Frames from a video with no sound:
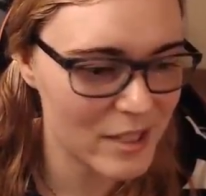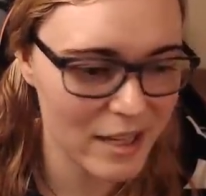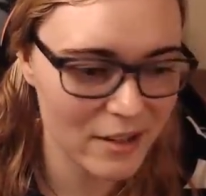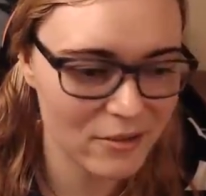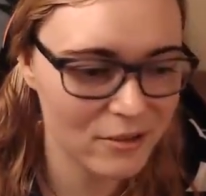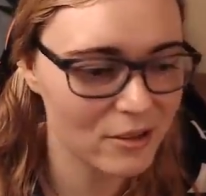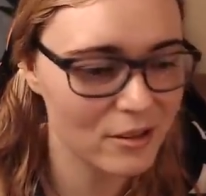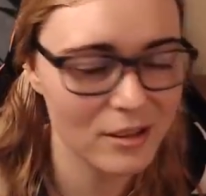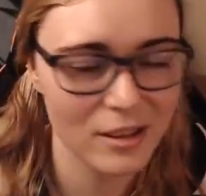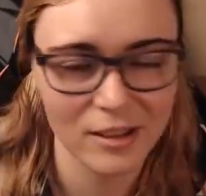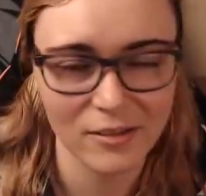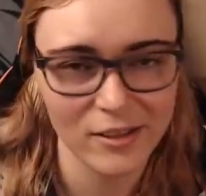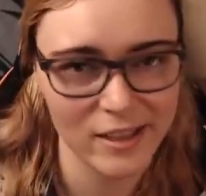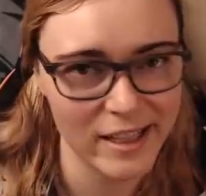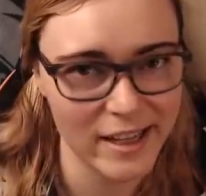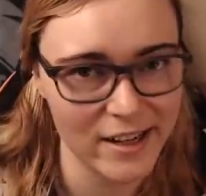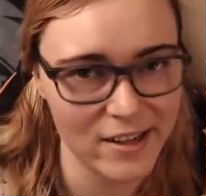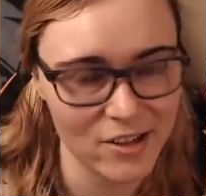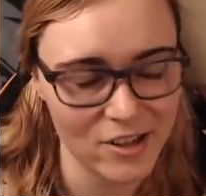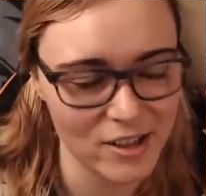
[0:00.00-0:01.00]
definitely leaving
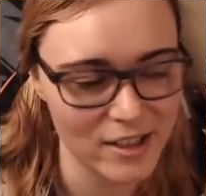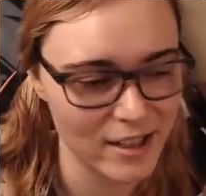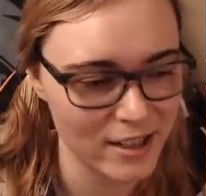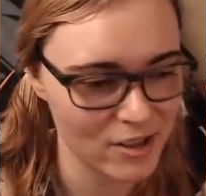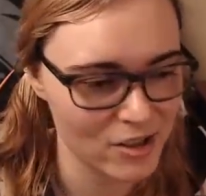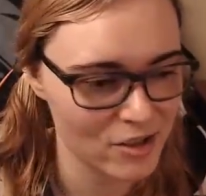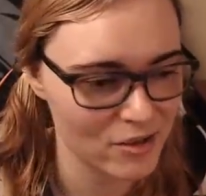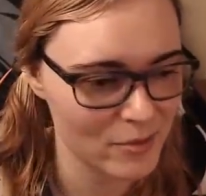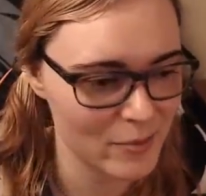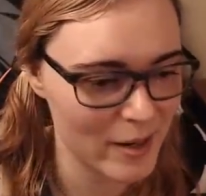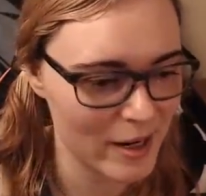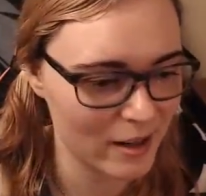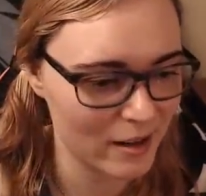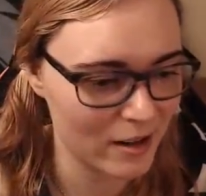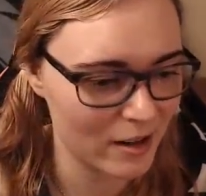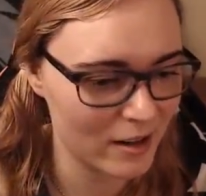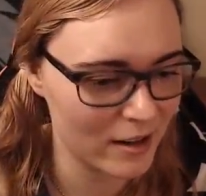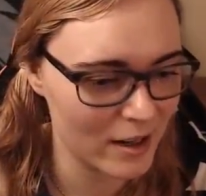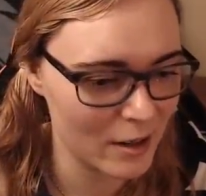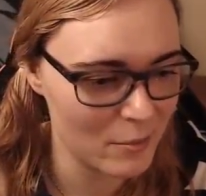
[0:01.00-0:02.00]
the HD textures back
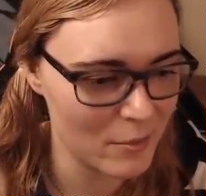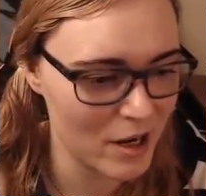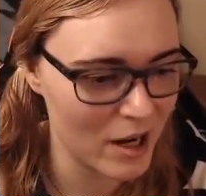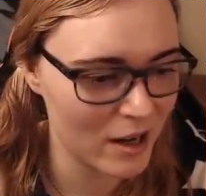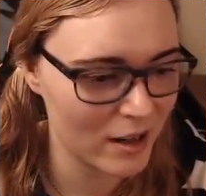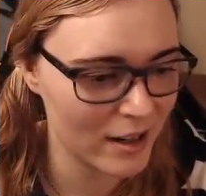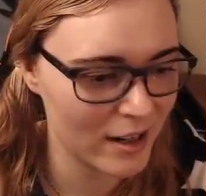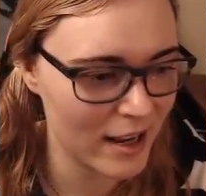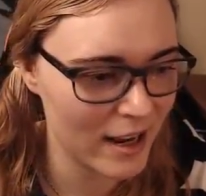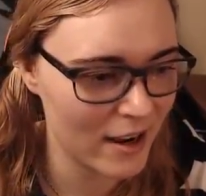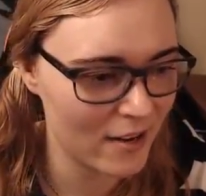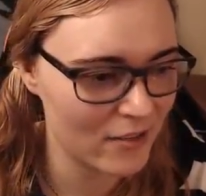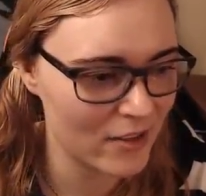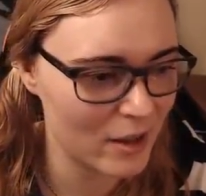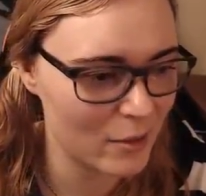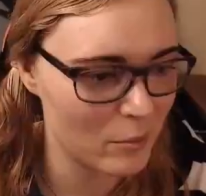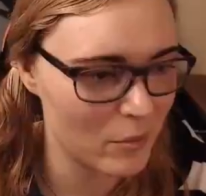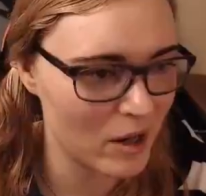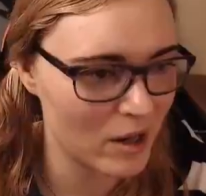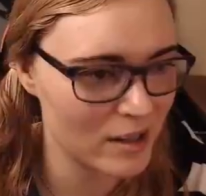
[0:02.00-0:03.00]
on. I'm not going to have
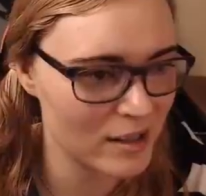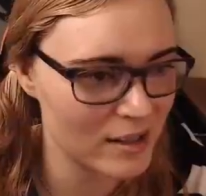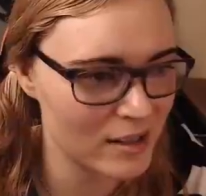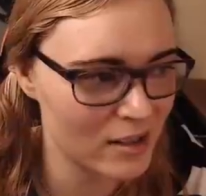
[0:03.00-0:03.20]
that mod